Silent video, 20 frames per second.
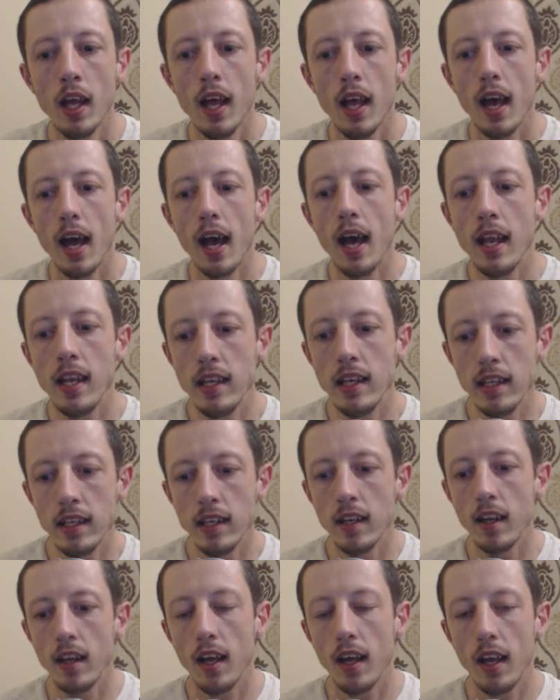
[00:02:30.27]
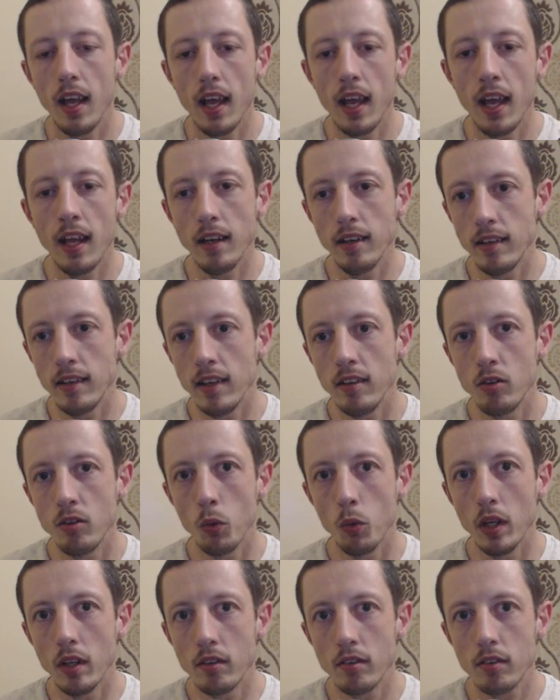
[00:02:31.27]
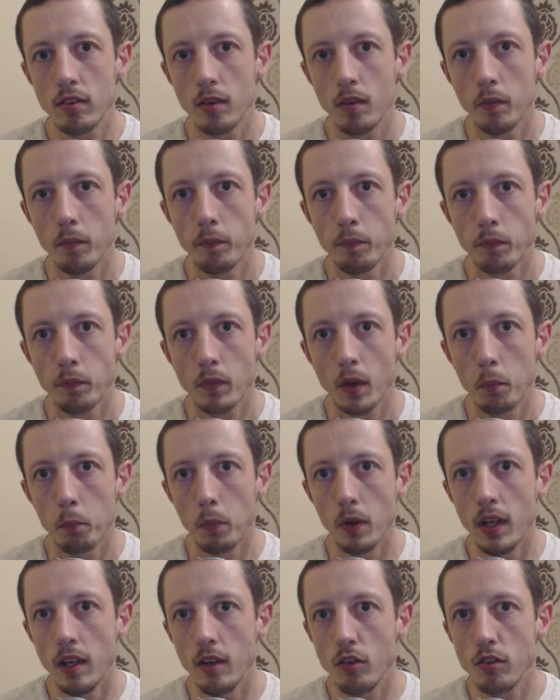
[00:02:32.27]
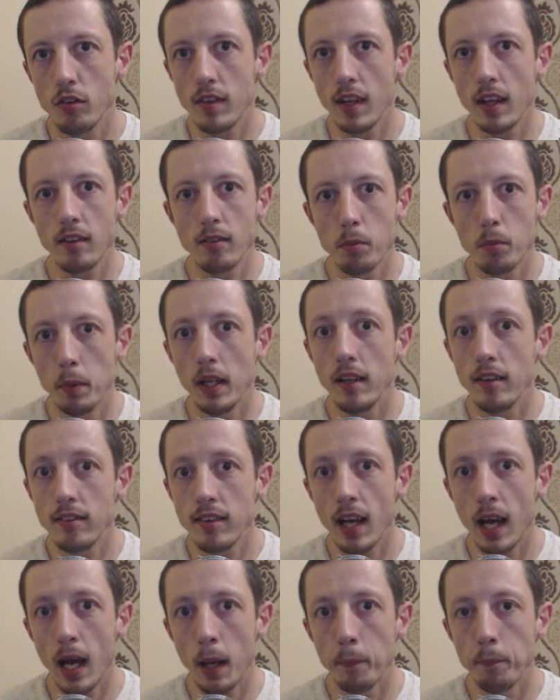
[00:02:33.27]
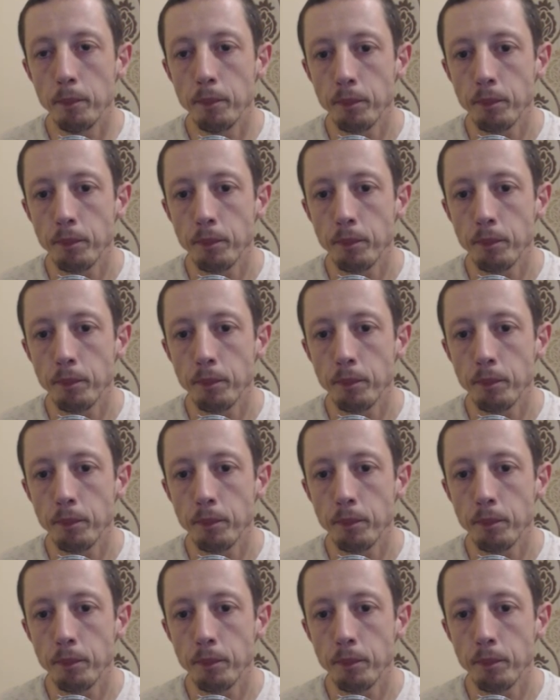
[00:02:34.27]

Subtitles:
and it did do it, but it just takes a bit of time.